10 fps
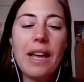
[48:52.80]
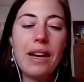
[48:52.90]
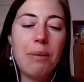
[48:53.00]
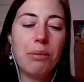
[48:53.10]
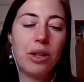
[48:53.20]

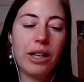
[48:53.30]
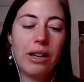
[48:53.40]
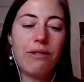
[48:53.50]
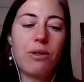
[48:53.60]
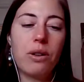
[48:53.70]
and I'm
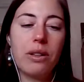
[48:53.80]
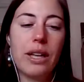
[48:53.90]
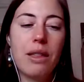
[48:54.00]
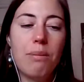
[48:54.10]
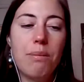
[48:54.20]
looking for
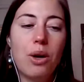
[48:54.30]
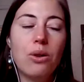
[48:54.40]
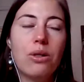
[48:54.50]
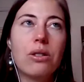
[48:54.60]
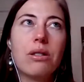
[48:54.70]
like the
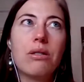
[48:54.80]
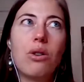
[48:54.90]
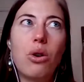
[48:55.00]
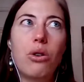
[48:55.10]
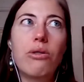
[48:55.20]
most
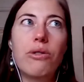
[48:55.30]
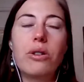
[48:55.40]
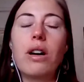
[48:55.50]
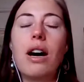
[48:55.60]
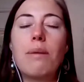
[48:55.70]
whole
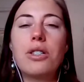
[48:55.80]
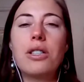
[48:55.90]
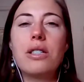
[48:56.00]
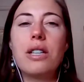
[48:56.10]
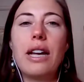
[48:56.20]
food
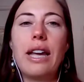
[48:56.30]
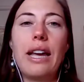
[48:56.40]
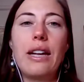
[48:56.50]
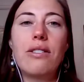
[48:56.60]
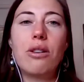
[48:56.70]
options that I
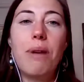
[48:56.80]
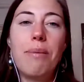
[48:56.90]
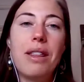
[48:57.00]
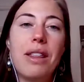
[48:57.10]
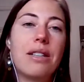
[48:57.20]
can. So
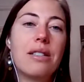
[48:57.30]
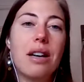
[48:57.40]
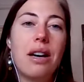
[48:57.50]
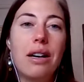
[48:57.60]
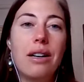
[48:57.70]
maybe
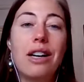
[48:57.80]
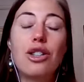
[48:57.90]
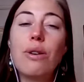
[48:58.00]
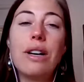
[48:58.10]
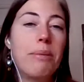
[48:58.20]
that's uh,
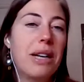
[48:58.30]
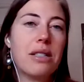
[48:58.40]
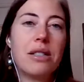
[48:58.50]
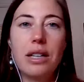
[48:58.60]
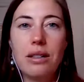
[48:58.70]
a trail
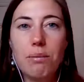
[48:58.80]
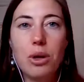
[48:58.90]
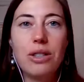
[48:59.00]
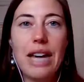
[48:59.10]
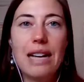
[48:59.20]
mix. Like
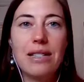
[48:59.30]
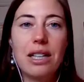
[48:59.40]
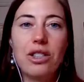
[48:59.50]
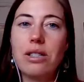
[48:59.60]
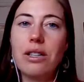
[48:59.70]
most gas
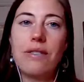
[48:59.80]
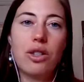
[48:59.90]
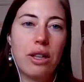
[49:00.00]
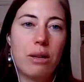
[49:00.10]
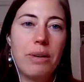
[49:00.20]
stations have
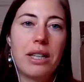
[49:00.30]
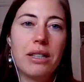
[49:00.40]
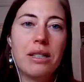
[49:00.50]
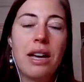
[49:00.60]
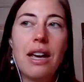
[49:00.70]
a trail
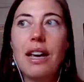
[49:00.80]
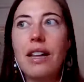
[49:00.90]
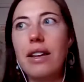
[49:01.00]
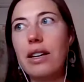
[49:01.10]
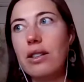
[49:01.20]
mix,
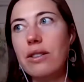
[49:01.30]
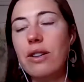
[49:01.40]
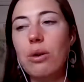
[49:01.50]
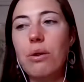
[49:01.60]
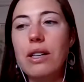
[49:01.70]
and then I look
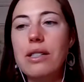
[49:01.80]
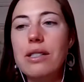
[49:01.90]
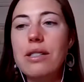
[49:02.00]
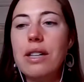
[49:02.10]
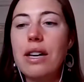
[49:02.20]
for the
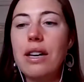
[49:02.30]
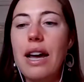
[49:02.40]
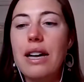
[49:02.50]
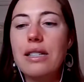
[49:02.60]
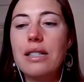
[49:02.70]
ones
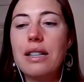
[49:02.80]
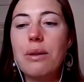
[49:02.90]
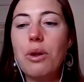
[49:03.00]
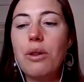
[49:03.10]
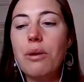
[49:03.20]
that has
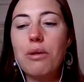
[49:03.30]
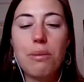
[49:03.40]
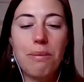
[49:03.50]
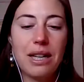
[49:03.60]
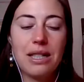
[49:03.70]
the the, the